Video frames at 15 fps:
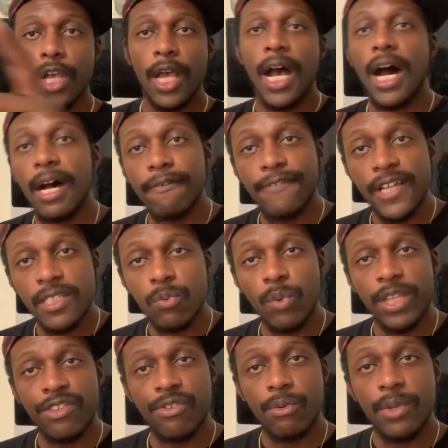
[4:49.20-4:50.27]
Offense
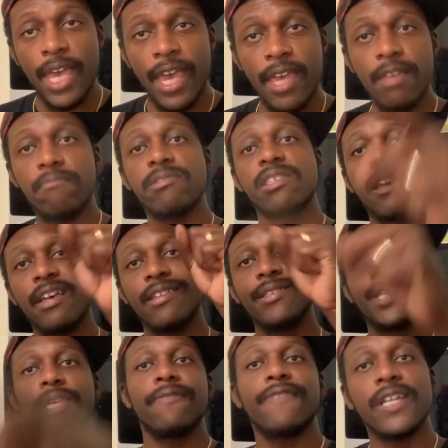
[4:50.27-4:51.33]
wins you games,
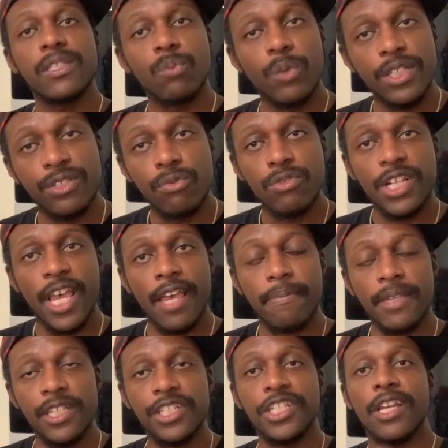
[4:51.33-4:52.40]
defense wins you
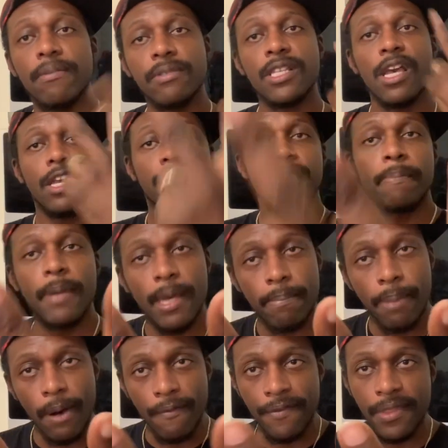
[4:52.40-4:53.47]
championships. You pit
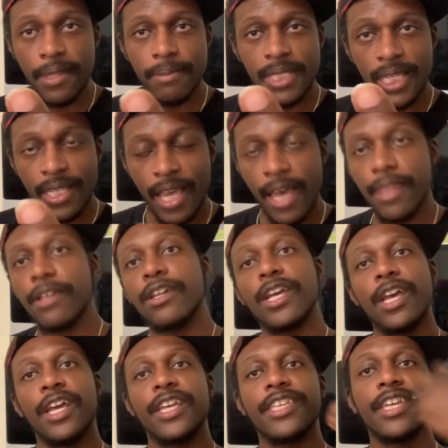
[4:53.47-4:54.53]
both of them together,
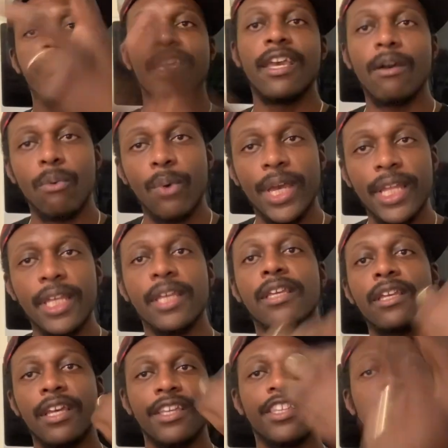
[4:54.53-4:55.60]
you get winning,
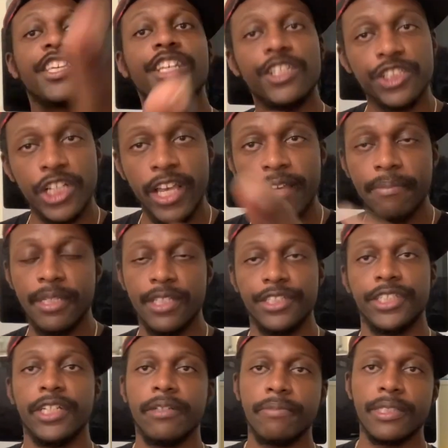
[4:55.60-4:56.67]
you get
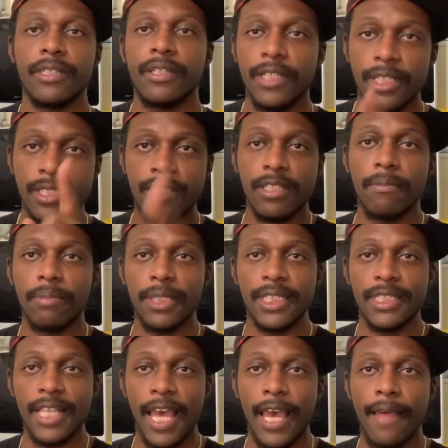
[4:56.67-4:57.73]
championships. Simple as
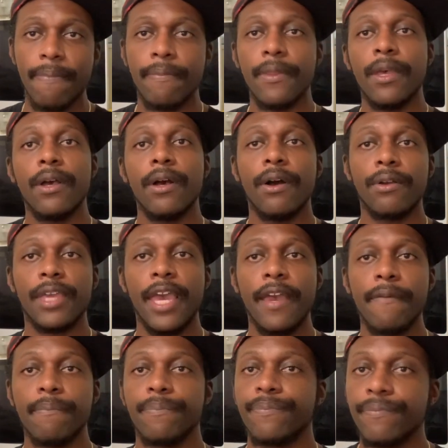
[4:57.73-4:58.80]
that. Okay?
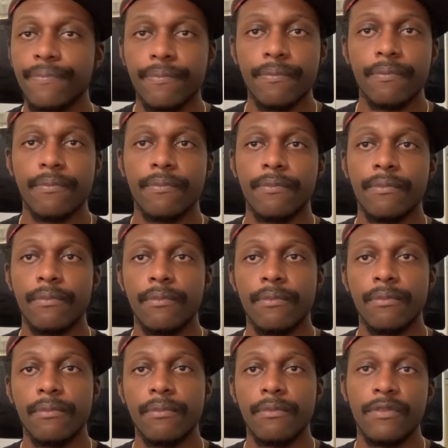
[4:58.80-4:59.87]

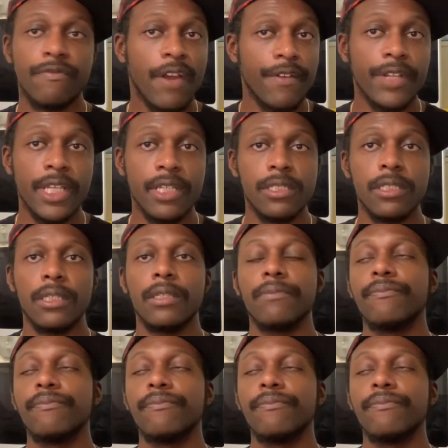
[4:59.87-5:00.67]
It's very easy.